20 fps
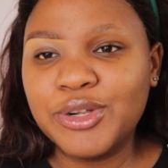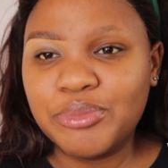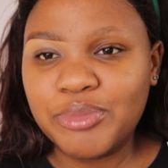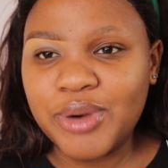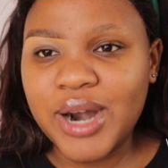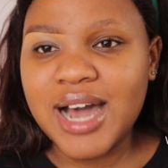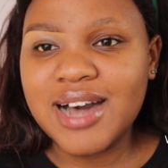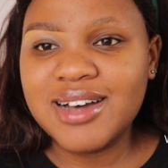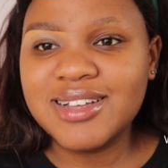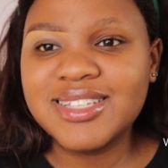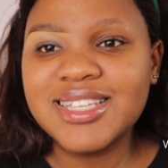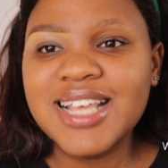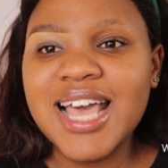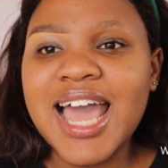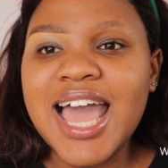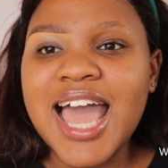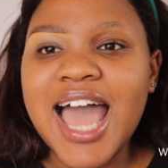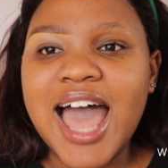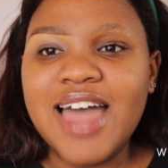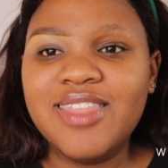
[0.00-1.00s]
brows,
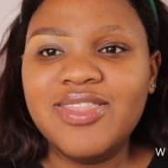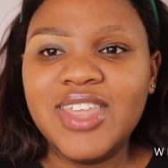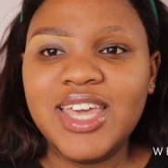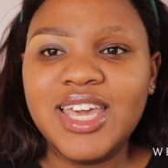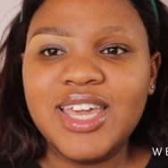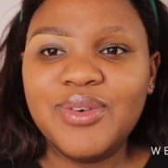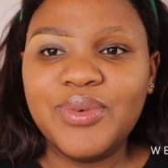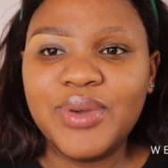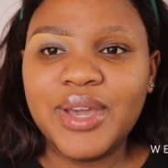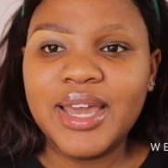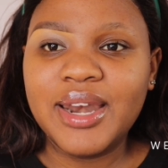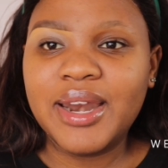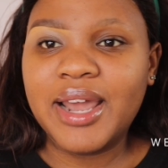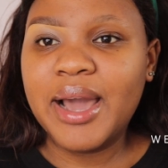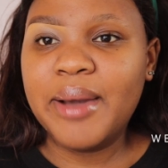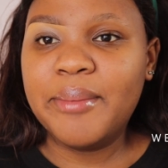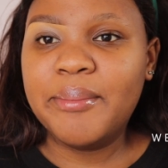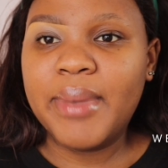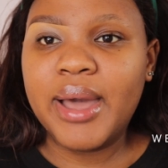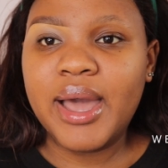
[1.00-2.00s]
and then we can
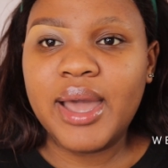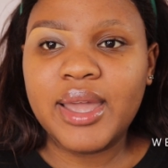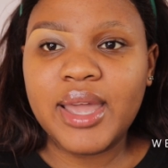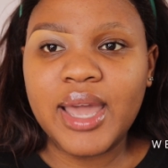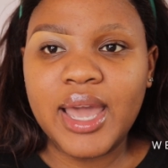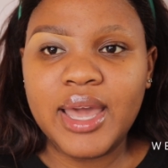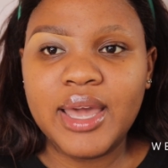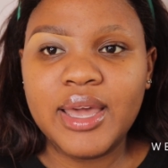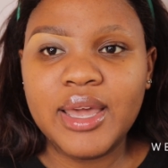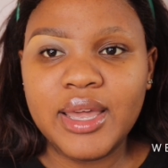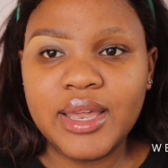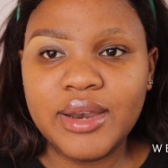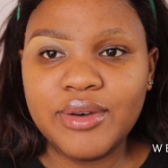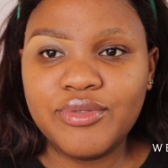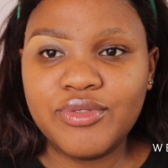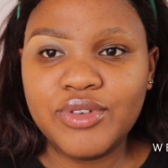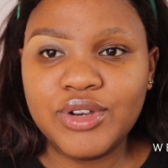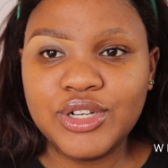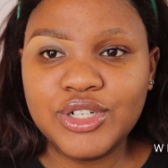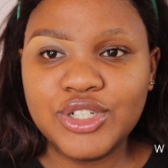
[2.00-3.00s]
come back and
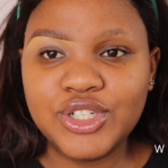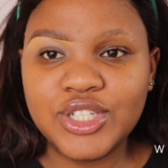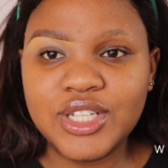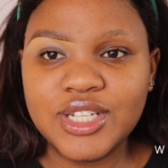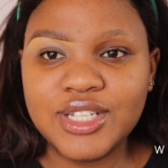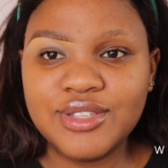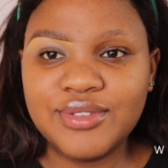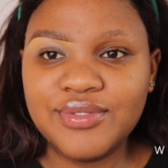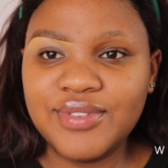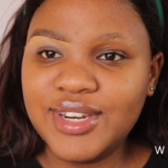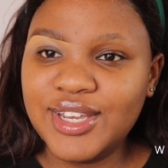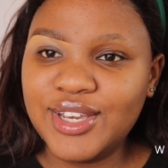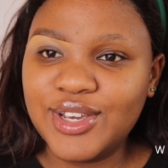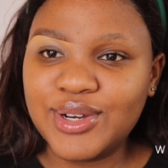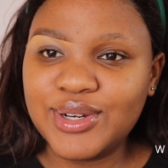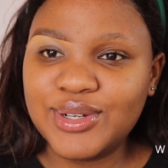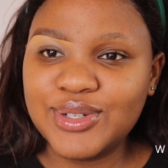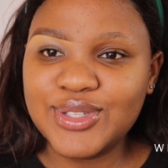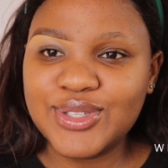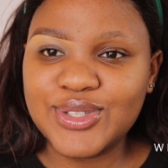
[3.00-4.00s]
finish this
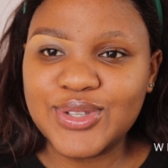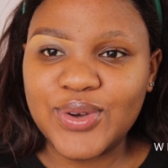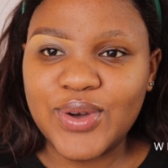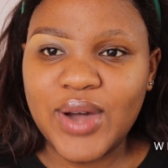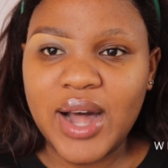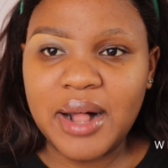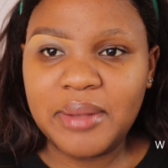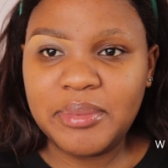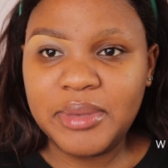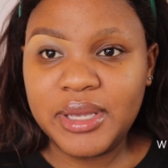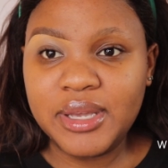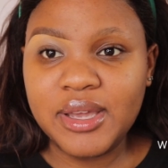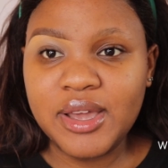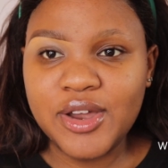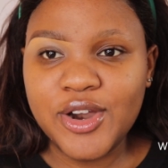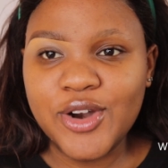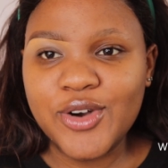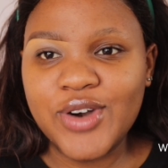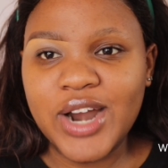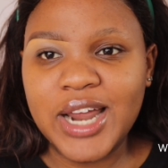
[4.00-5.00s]
video. So I'll be
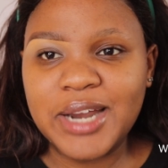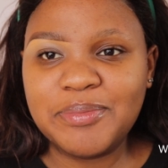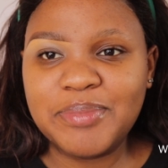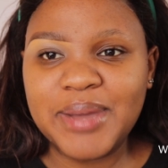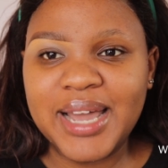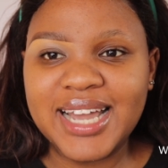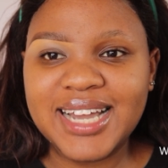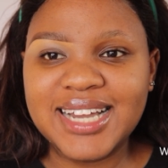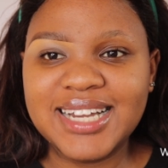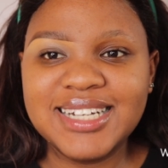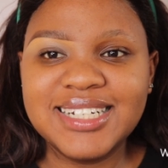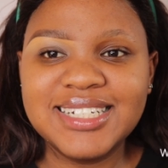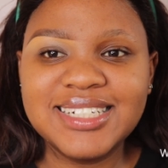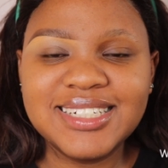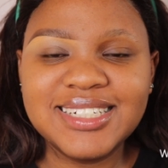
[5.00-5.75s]
right back.